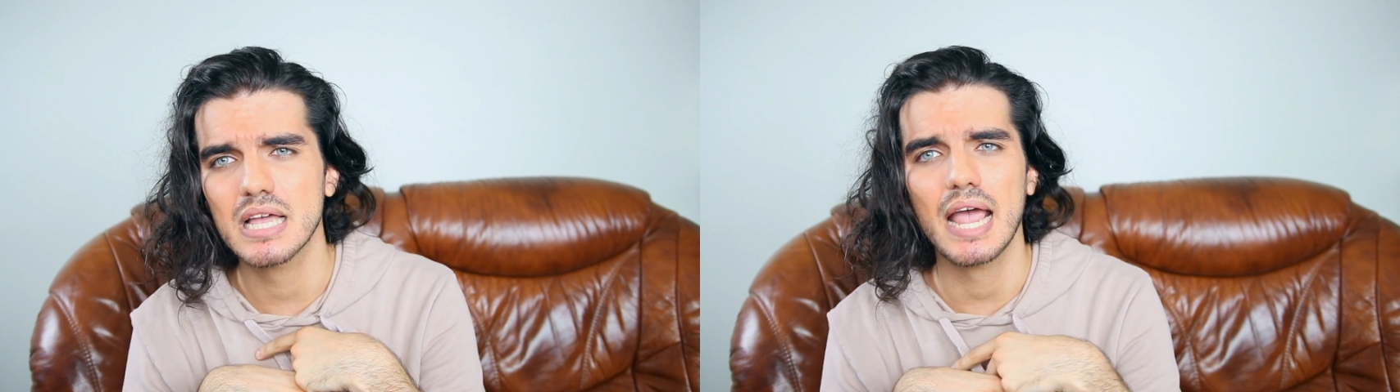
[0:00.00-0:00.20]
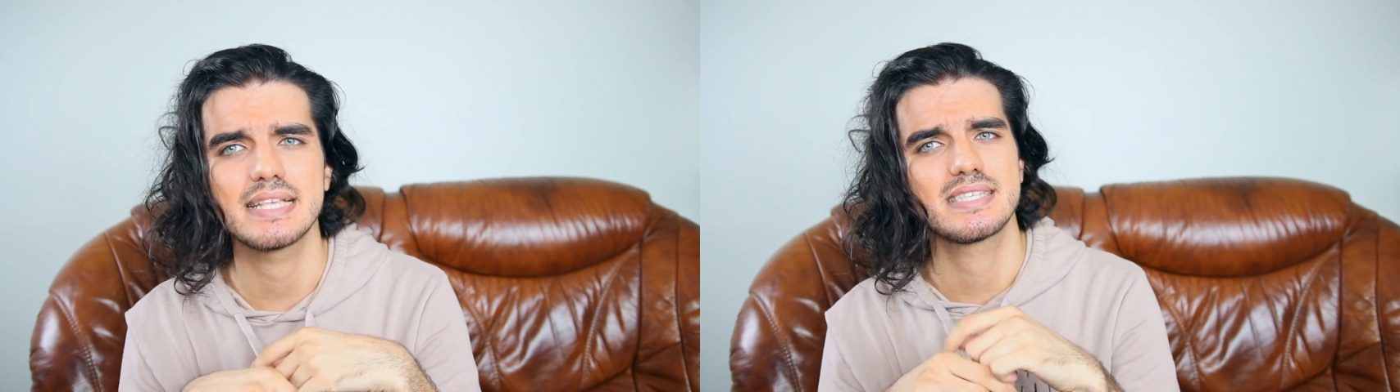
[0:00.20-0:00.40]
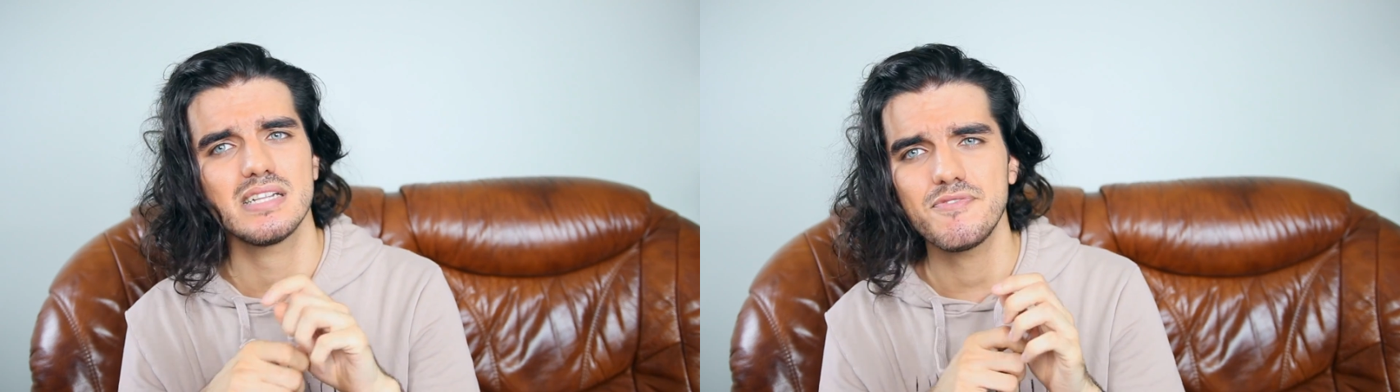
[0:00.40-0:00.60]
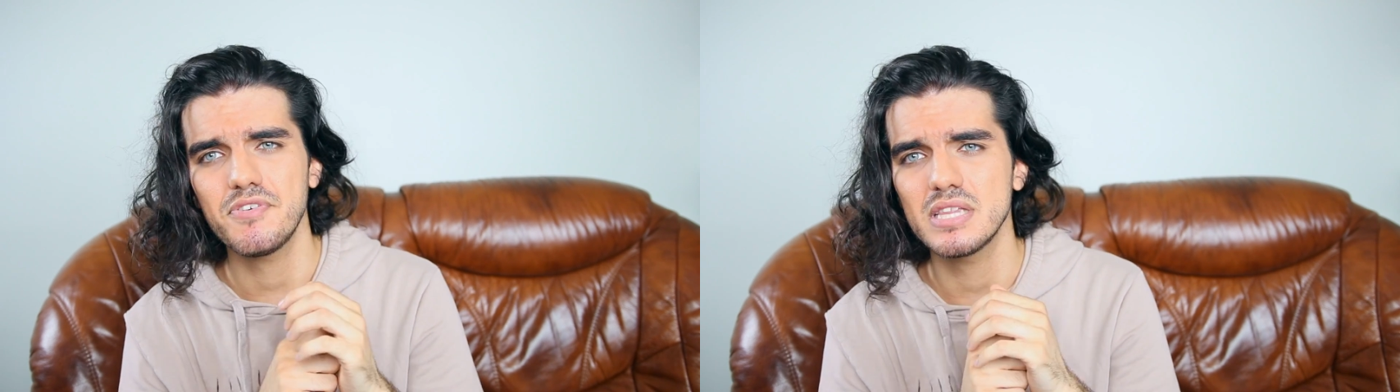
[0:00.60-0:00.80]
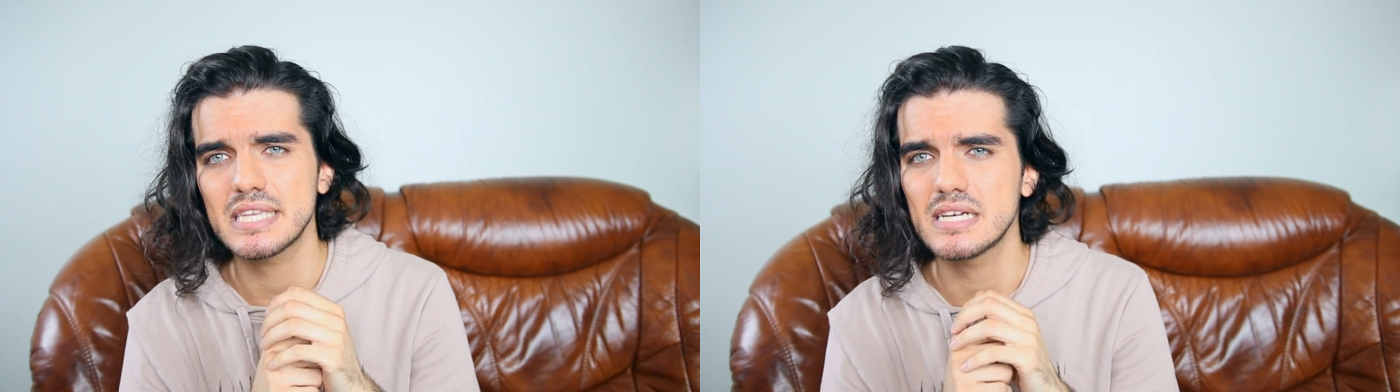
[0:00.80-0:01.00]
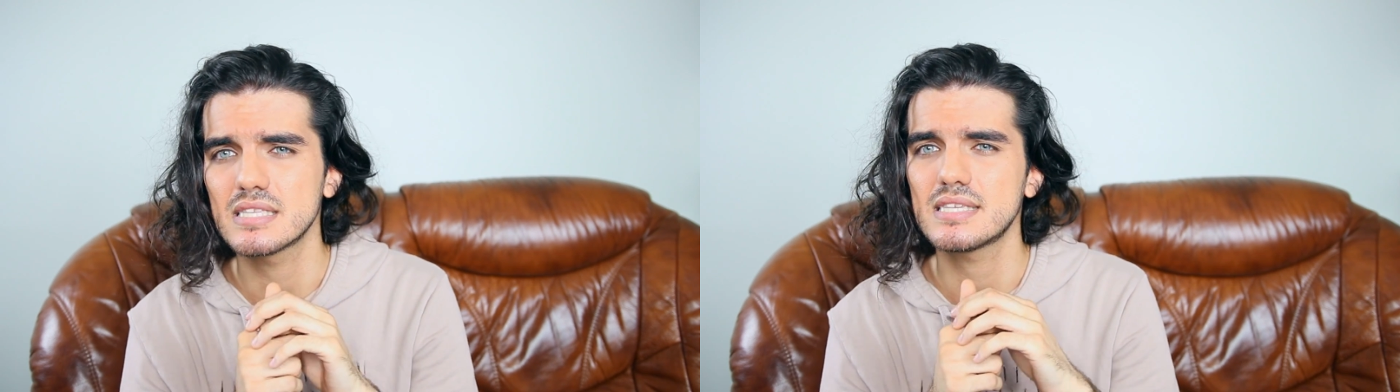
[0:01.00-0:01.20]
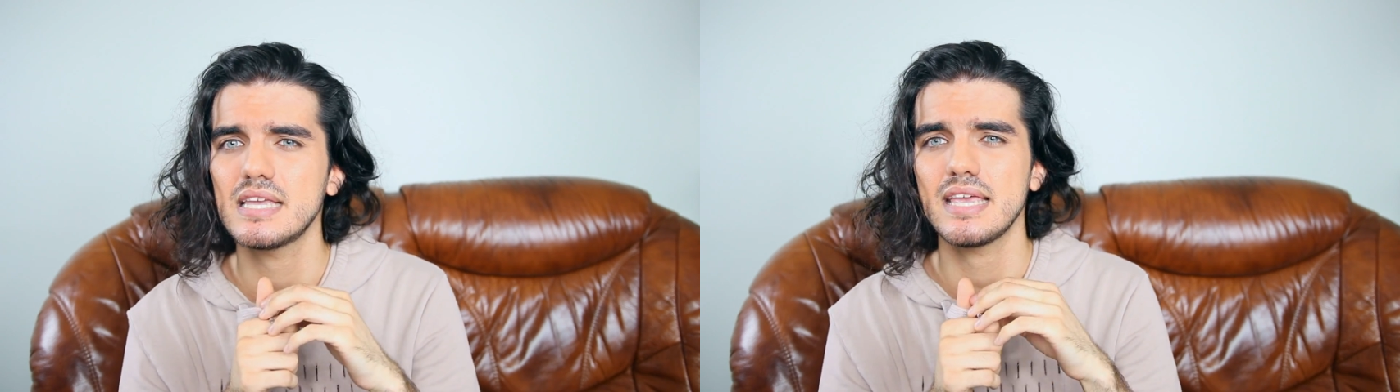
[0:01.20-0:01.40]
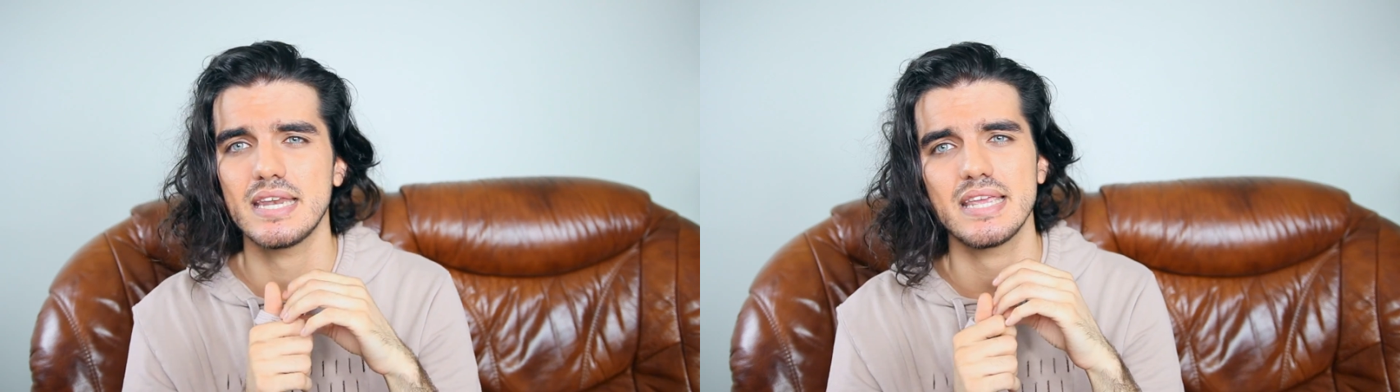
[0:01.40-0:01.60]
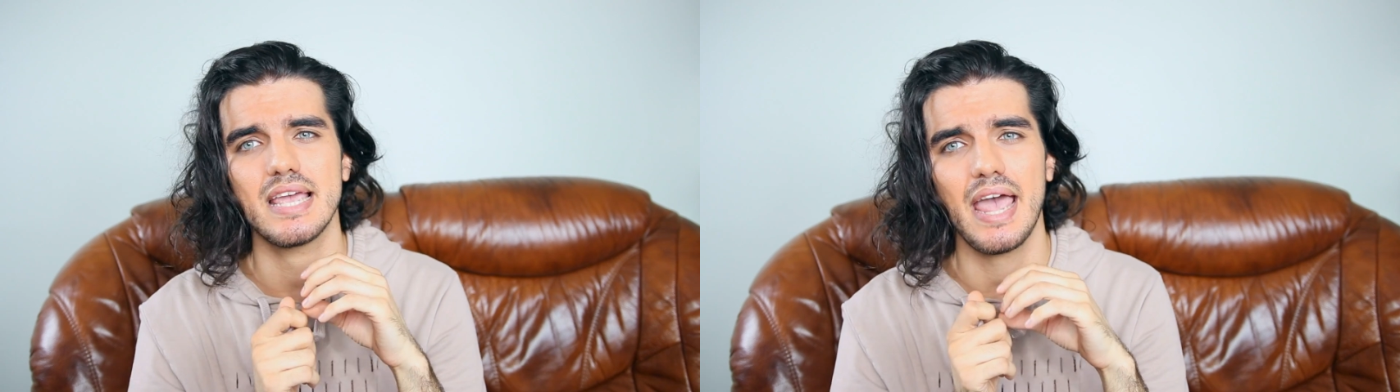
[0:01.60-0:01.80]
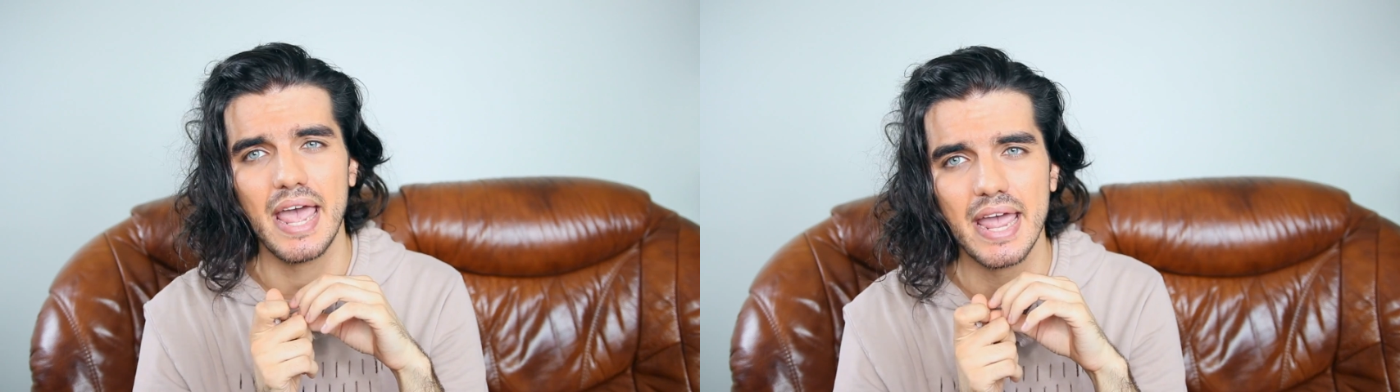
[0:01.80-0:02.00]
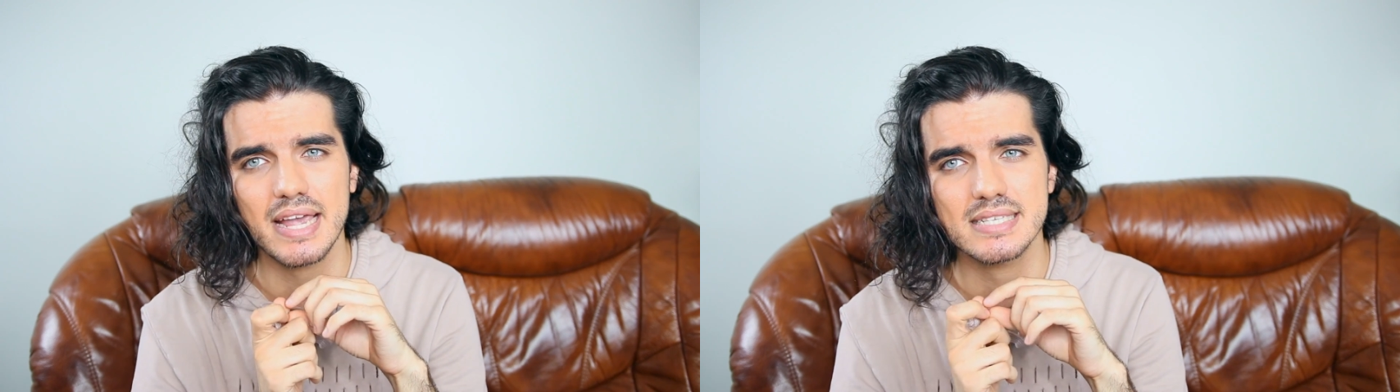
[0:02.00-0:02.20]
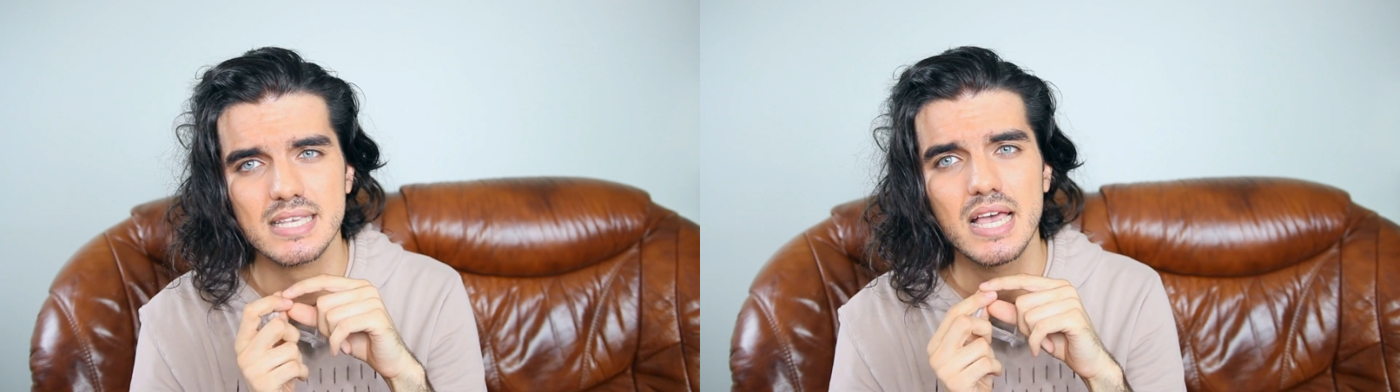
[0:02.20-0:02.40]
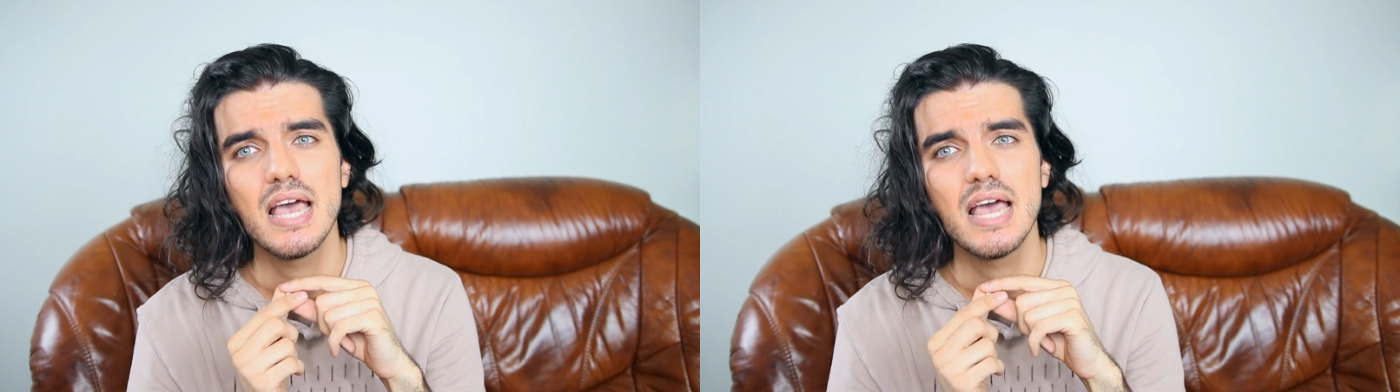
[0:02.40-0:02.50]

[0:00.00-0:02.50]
I still felt guilty eating eggs.